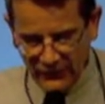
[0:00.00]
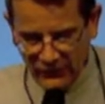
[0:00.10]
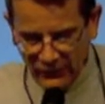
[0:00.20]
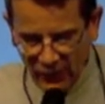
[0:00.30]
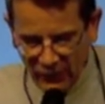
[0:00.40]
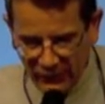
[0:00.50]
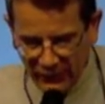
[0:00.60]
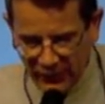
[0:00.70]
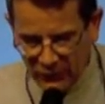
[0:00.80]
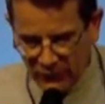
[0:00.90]
This
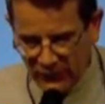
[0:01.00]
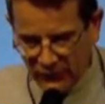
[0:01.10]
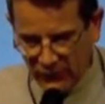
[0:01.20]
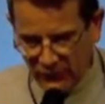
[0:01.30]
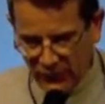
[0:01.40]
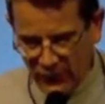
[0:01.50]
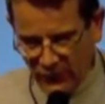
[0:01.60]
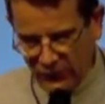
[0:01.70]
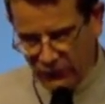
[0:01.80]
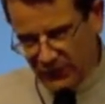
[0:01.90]
contact with other
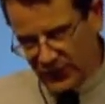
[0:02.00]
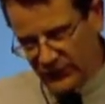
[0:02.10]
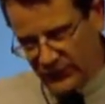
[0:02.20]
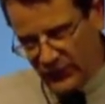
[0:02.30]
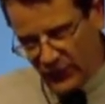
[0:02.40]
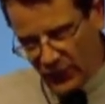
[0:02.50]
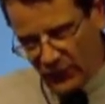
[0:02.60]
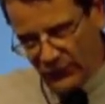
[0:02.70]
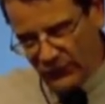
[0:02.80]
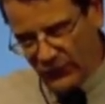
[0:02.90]
countries
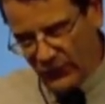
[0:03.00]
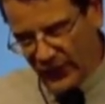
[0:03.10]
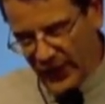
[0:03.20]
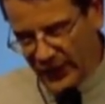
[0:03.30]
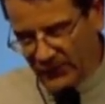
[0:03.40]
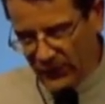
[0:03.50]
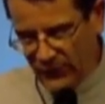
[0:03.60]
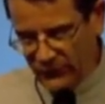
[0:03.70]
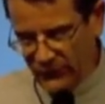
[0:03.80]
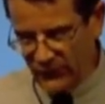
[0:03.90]
also helped
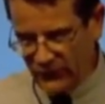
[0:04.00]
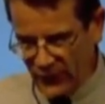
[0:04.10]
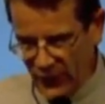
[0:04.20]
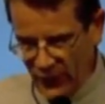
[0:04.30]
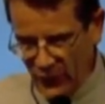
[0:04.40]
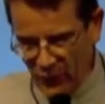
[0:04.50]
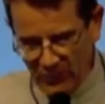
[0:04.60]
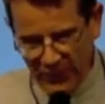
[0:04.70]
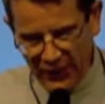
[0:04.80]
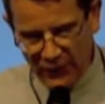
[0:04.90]
us go
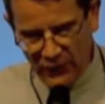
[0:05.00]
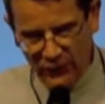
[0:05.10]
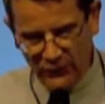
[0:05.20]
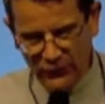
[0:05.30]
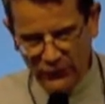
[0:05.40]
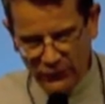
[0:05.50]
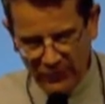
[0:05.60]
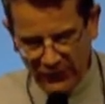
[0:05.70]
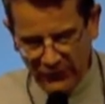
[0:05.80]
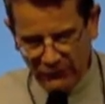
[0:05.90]
beyond the
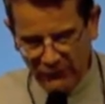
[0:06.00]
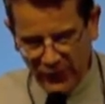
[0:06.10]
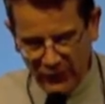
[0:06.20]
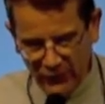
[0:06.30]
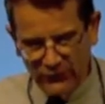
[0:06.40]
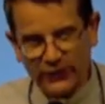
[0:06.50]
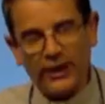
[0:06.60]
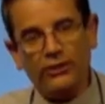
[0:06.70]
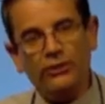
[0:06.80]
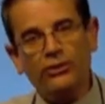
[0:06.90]
specific
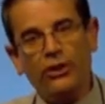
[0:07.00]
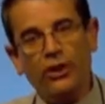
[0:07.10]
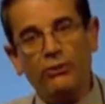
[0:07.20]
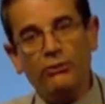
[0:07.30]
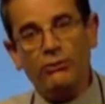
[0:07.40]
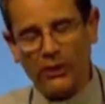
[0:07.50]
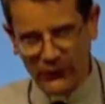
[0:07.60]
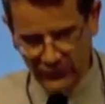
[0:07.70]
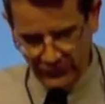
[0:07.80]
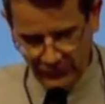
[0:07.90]
context of
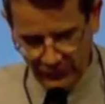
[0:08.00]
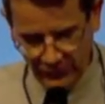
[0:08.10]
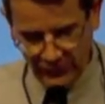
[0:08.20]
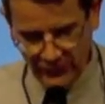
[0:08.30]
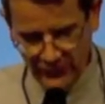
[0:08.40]
France.